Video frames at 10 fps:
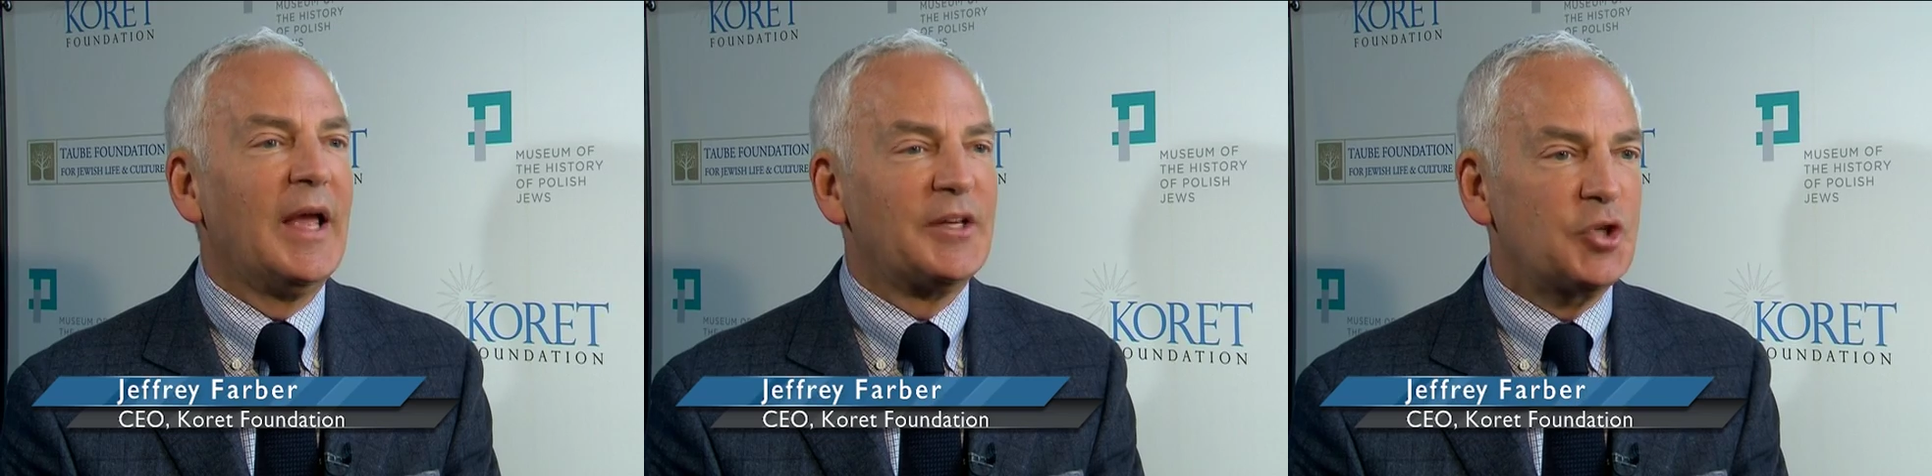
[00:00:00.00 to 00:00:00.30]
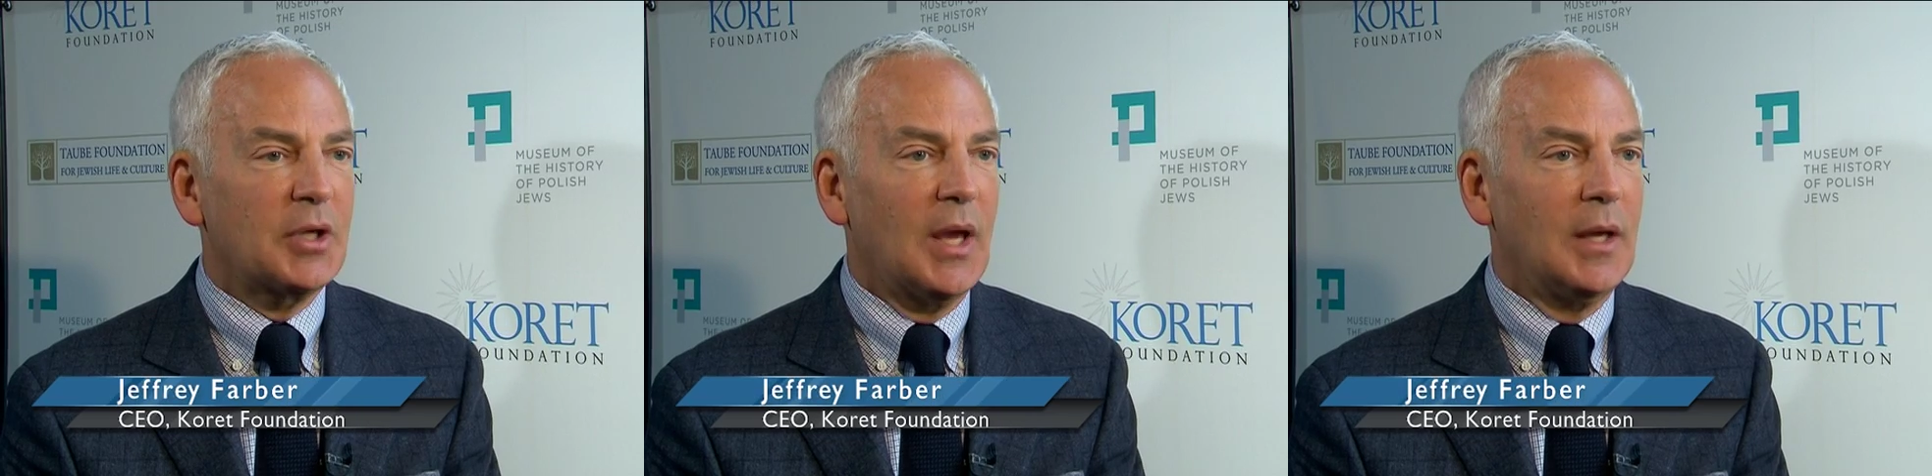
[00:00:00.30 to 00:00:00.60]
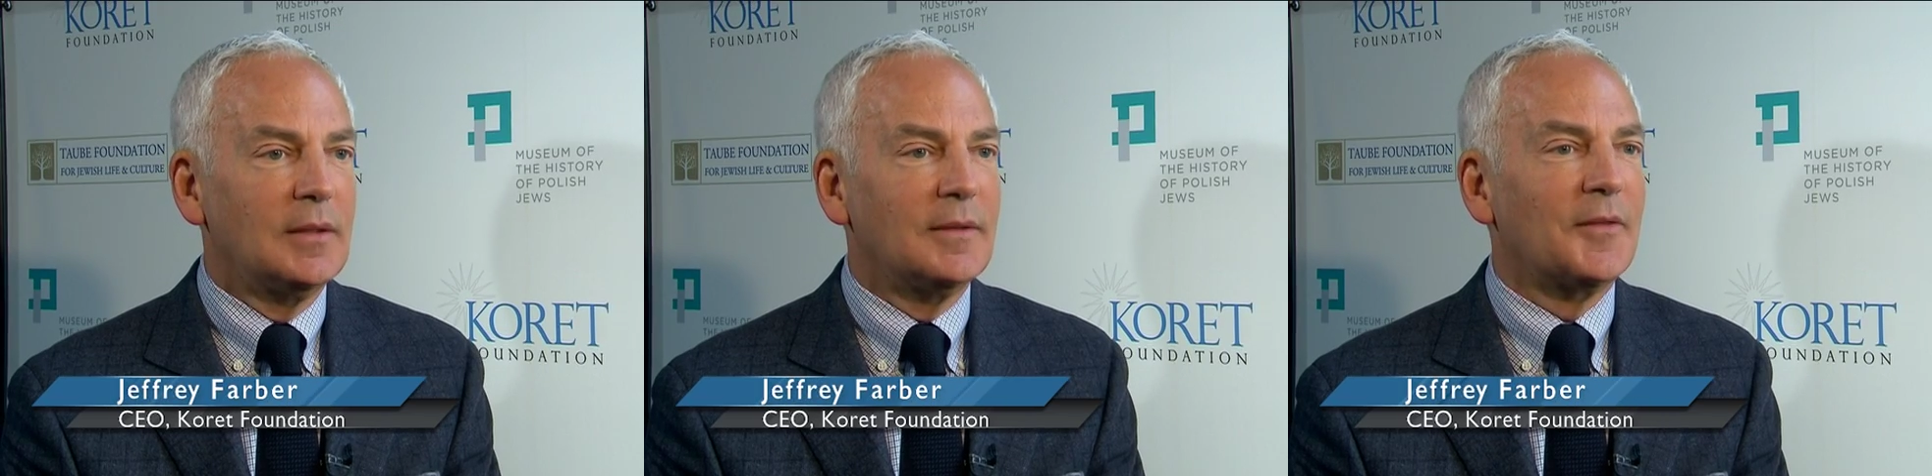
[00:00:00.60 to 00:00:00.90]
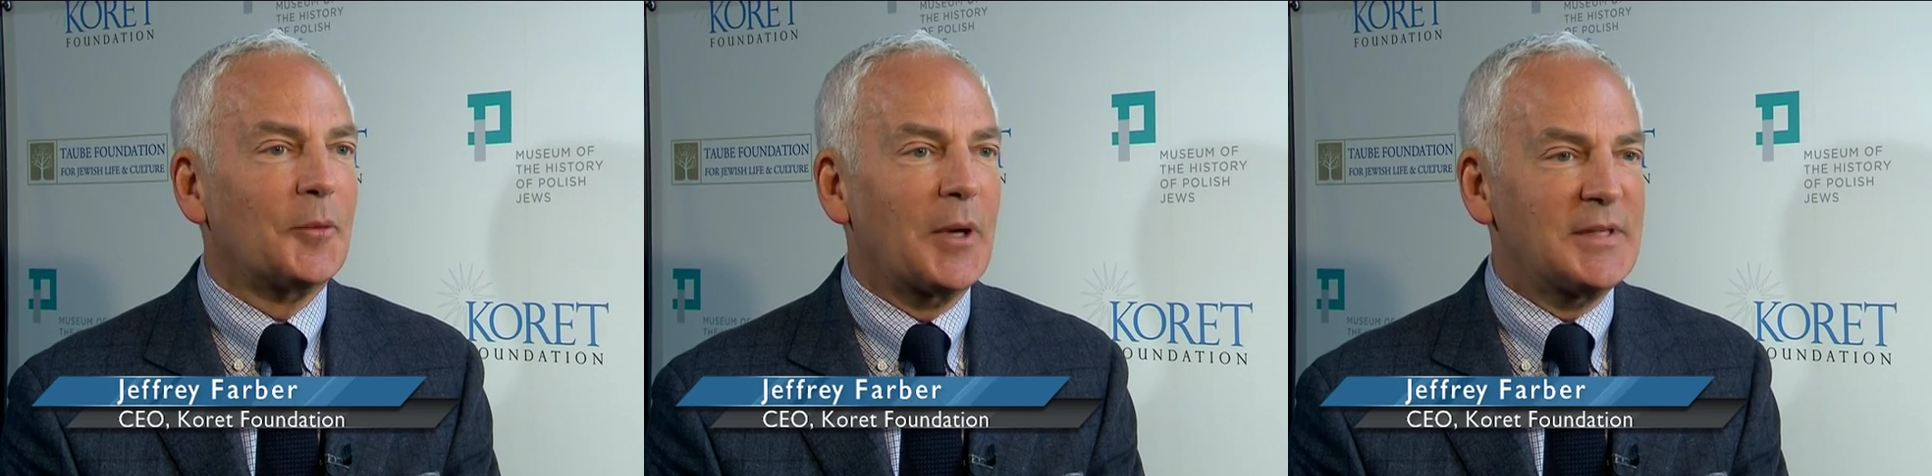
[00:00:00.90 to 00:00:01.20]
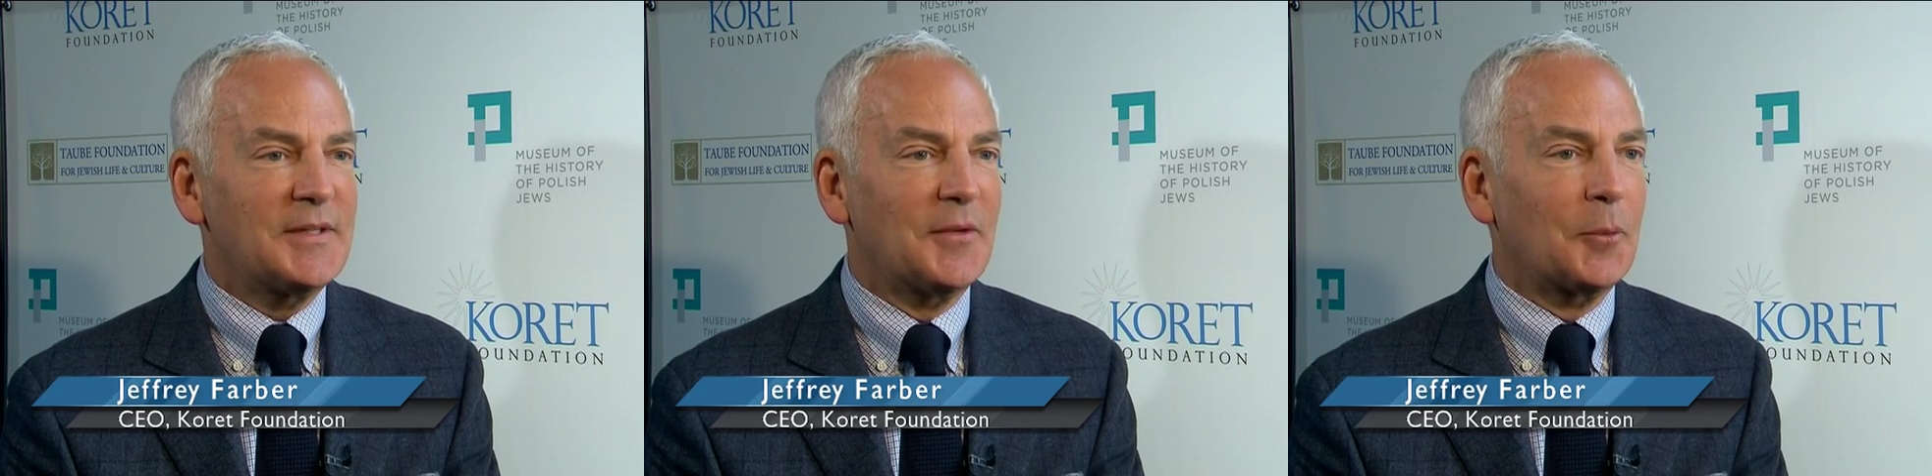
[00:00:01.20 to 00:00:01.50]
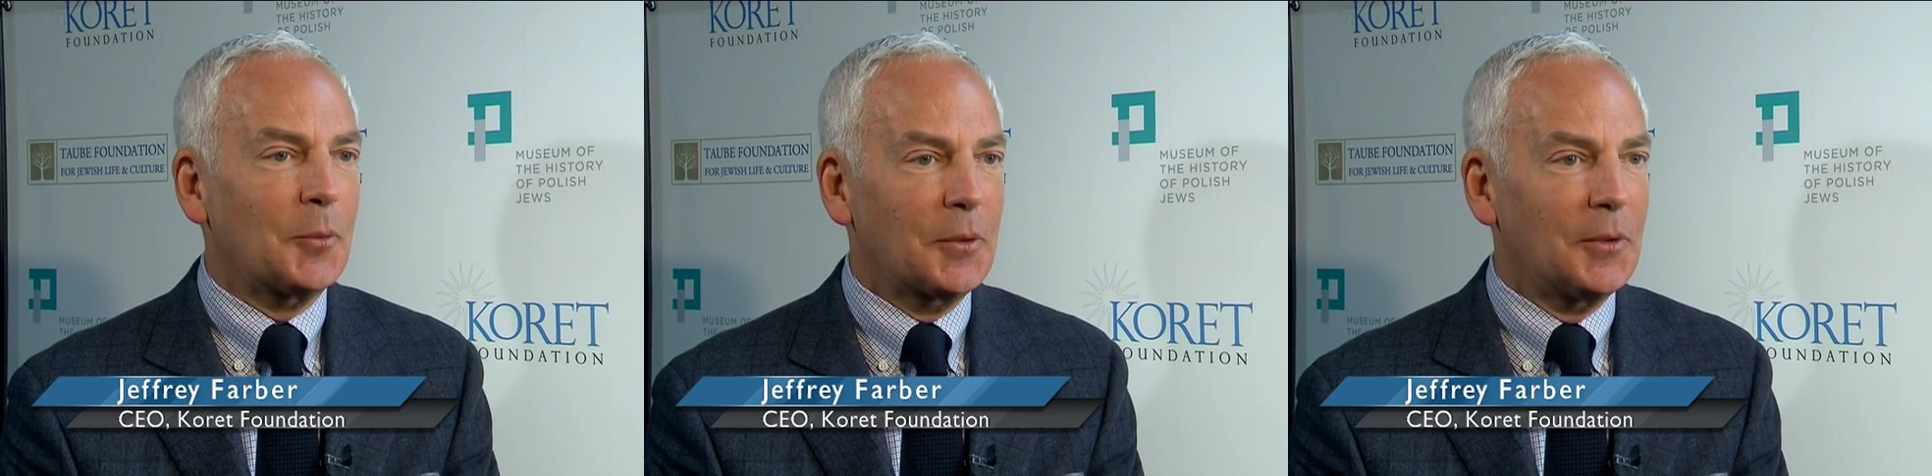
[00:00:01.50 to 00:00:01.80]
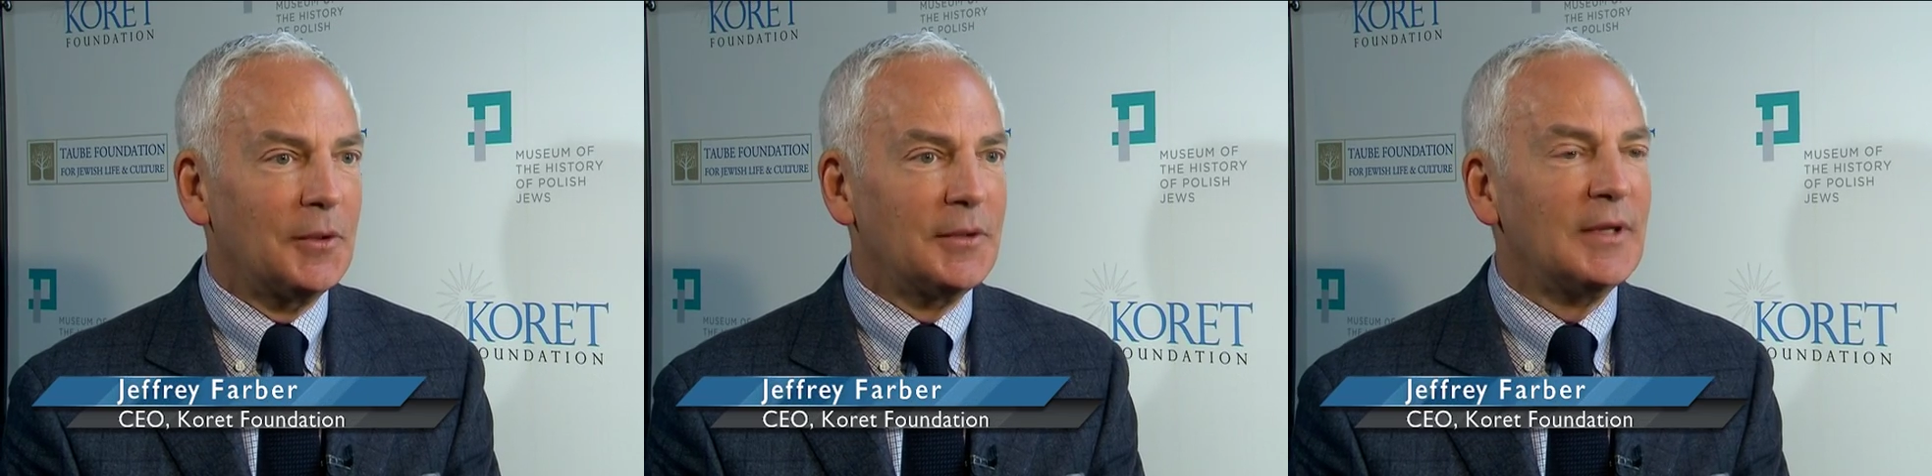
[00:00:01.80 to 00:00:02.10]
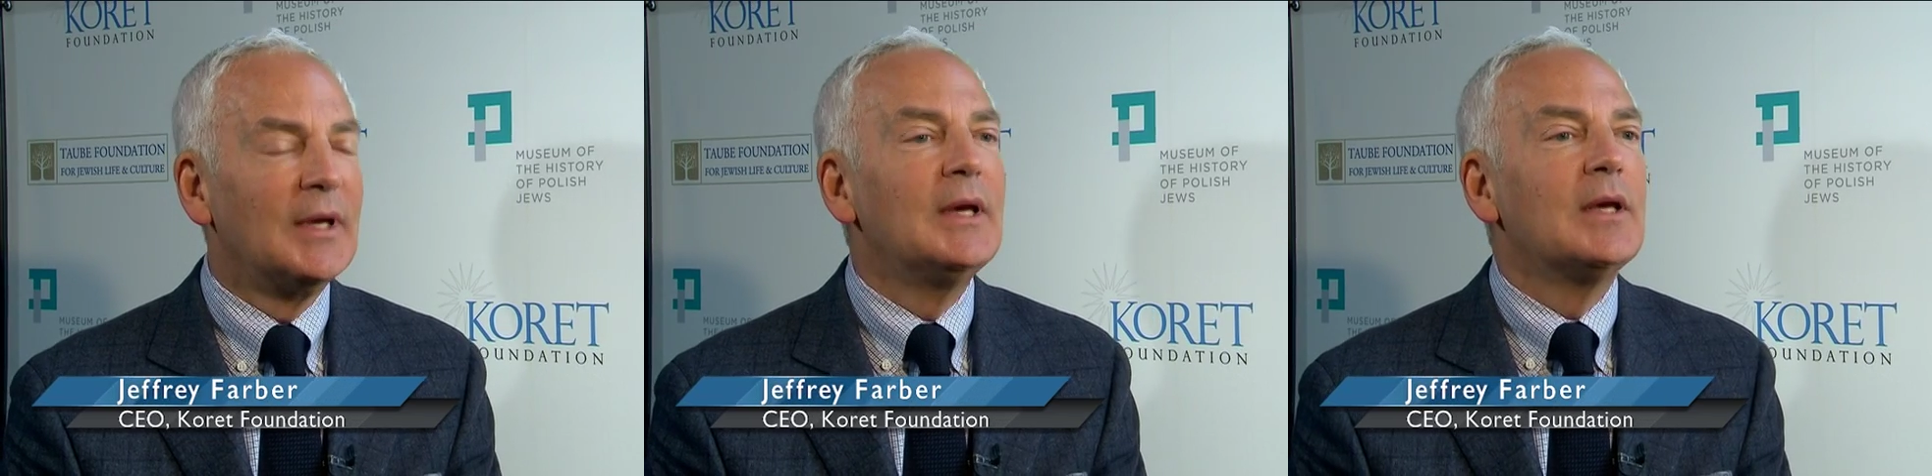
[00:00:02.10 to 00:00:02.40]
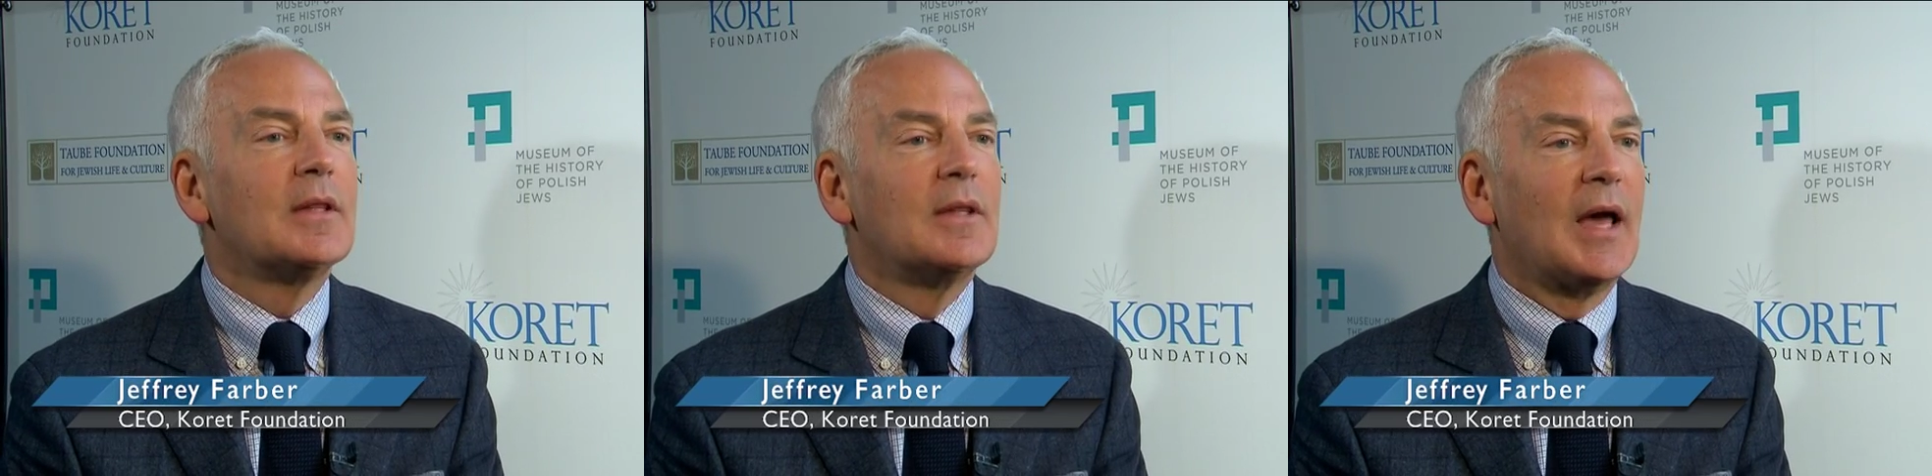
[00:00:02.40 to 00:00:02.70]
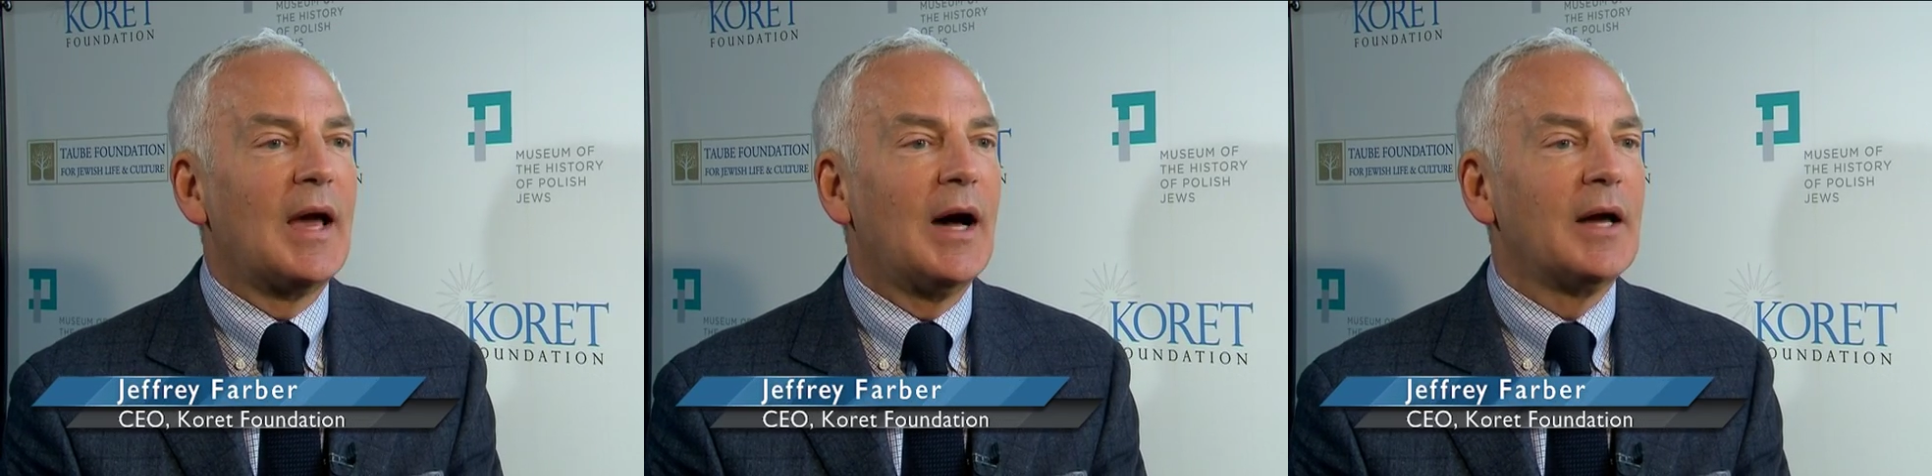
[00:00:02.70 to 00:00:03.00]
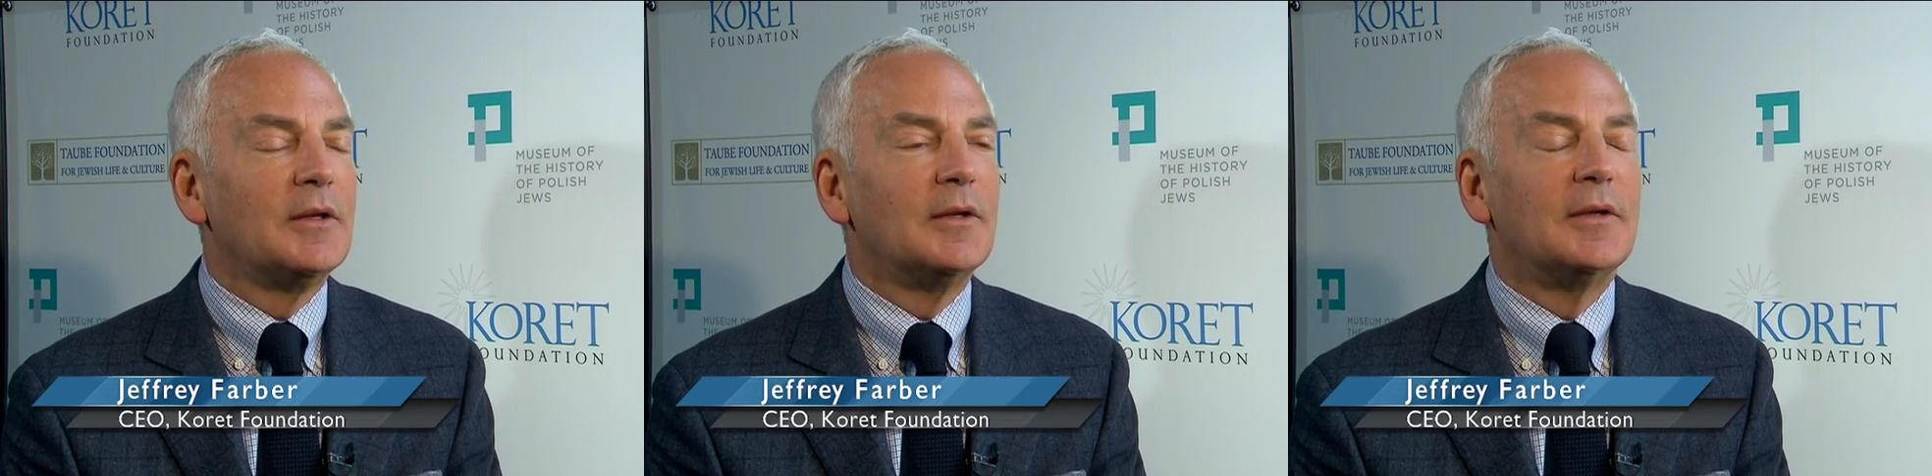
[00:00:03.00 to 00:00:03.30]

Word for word: educate the rest of the world that